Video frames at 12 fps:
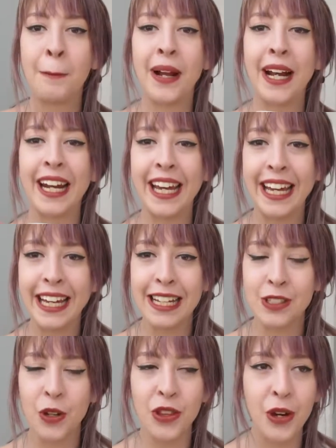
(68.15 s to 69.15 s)

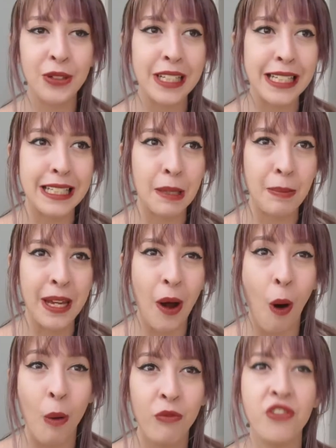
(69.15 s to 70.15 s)
Please, although this is a
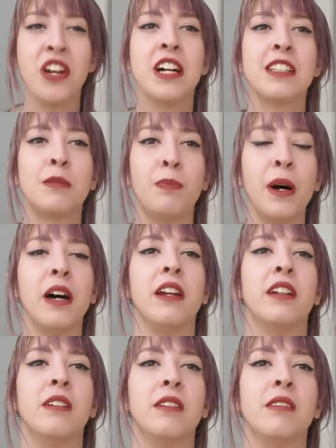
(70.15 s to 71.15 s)
bit obvious,
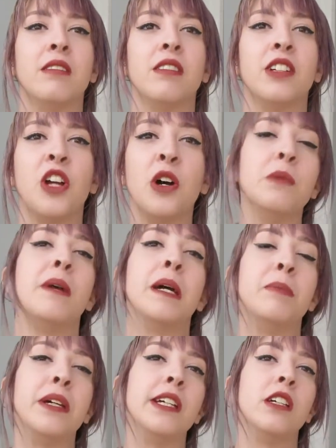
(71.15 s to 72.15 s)
but you know,
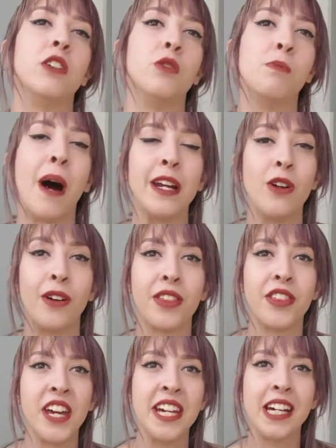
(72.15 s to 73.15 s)
maybe you might not
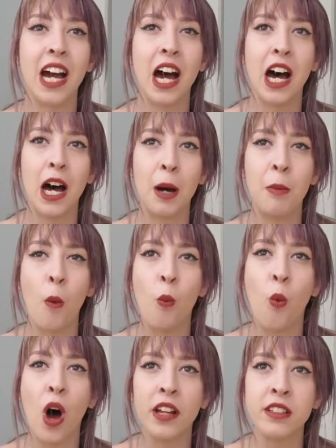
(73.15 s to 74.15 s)
think.
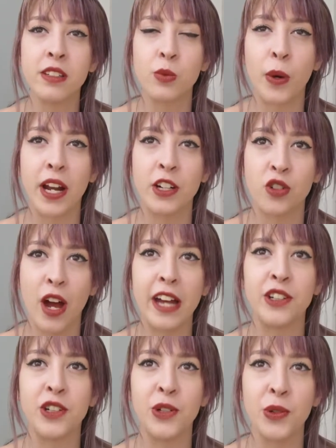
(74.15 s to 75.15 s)
Once when I
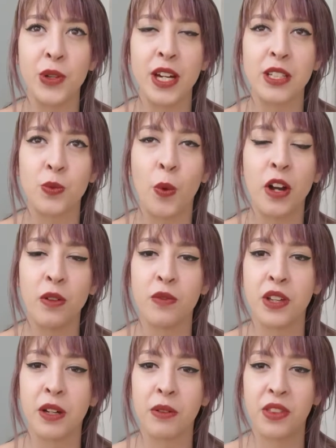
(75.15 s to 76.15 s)
tried to do this, one of
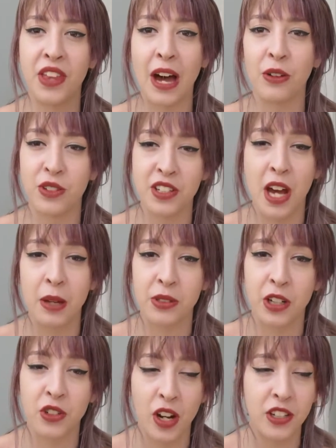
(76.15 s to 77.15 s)
the 1,000 times
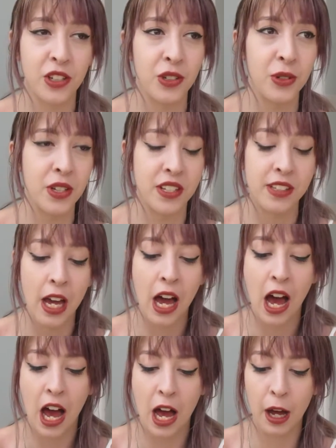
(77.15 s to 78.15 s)
I tried to do this,
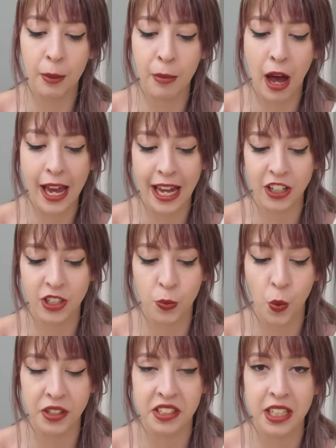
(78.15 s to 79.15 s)
I actually
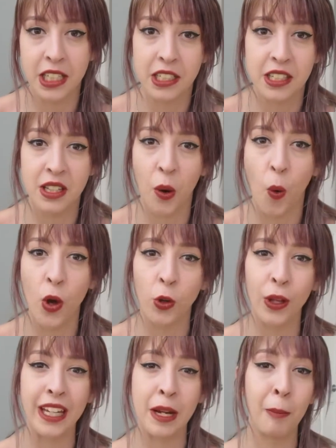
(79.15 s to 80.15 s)
once heated the
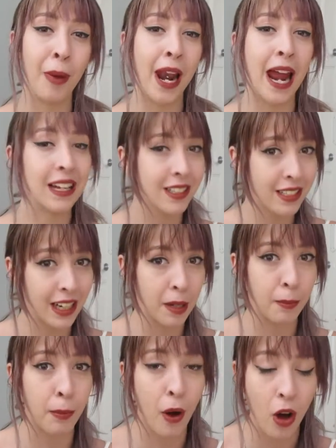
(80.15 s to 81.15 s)
oil in a
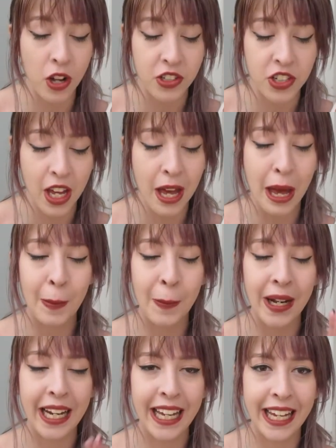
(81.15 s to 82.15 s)
plastic pot.
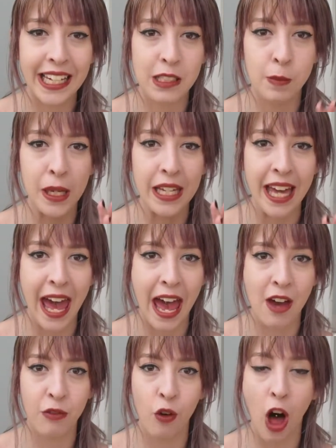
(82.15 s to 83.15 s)
Please be
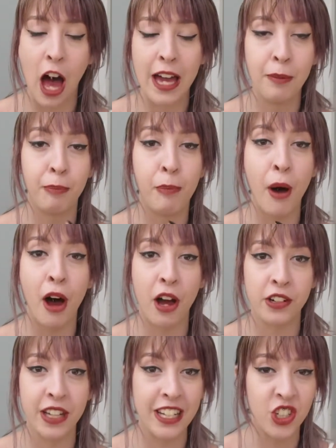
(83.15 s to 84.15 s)
careful, I
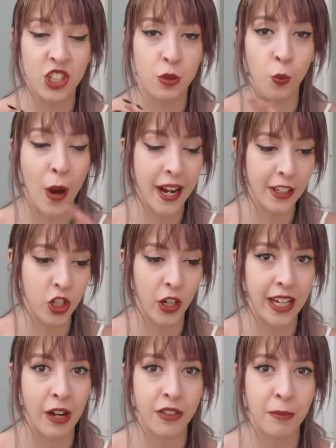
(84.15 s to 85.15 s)
burned. It just, when I took
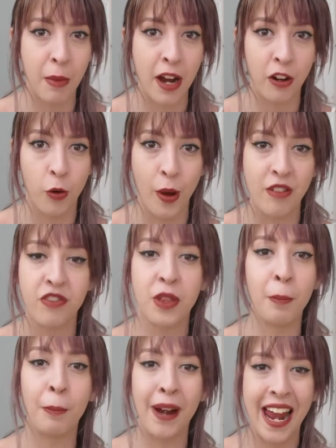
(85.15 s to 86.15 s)
it out the microwave,
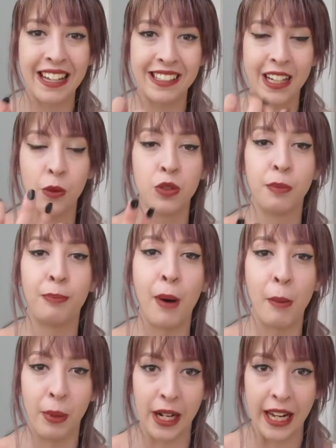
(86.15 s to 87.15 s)
the plastic was
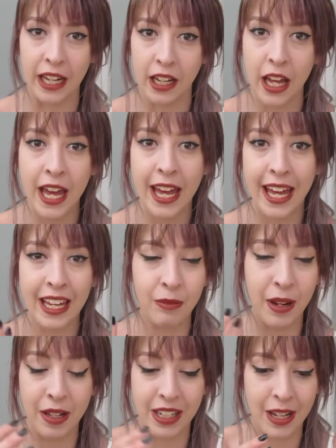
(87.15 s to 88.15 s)
bubbling.
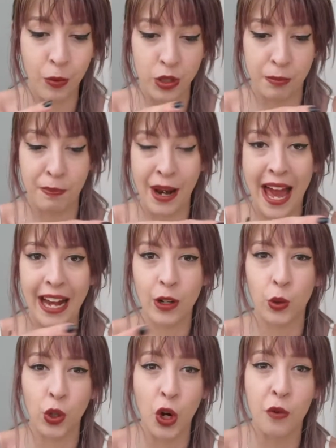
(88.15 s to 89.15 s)
It was black
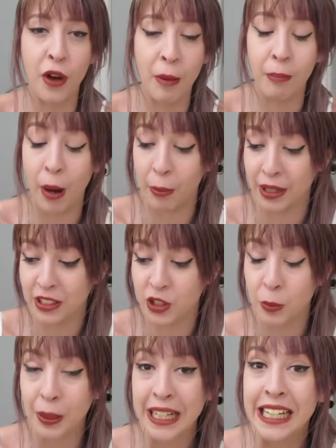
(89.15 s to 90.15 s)
all over and bubbling,
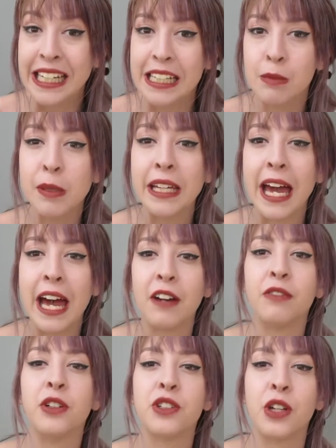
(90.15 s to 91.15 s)
so please be
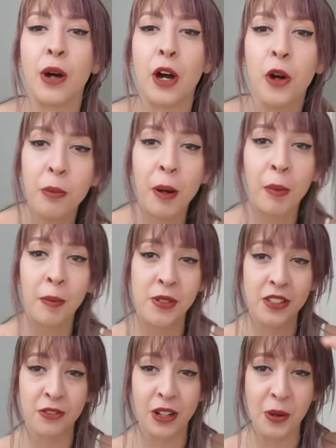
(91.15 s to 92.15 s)
careful. So I hope my mom
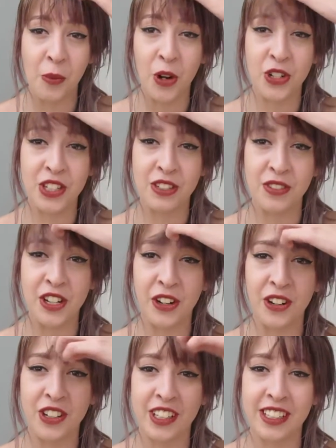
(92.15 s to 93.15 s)
doesn't really watch this video
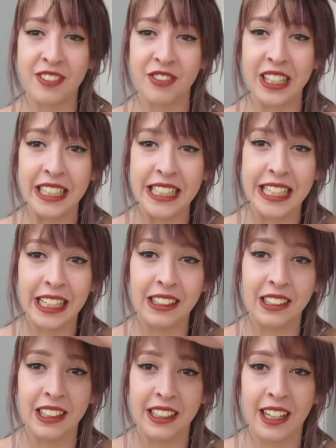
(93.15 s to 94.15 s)
because I didn't really
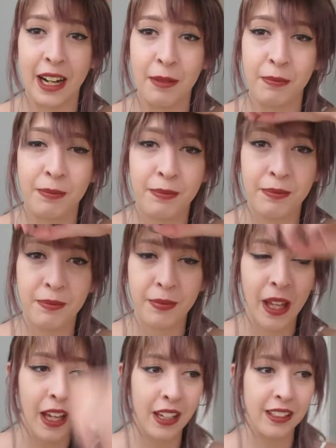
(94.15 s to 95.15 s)
tell her that I
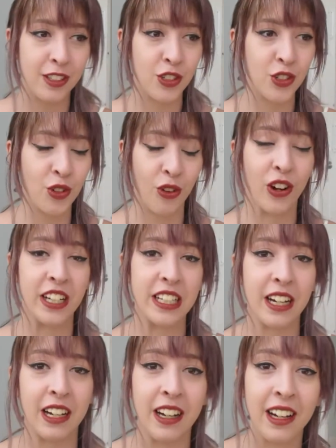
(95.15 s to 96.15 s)
destroyed
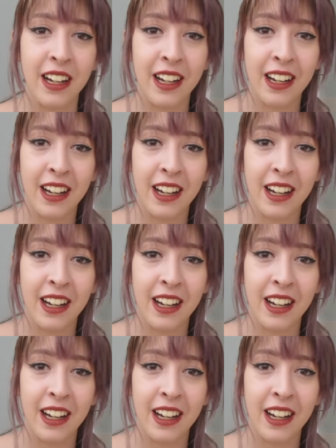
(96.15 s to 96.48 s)
her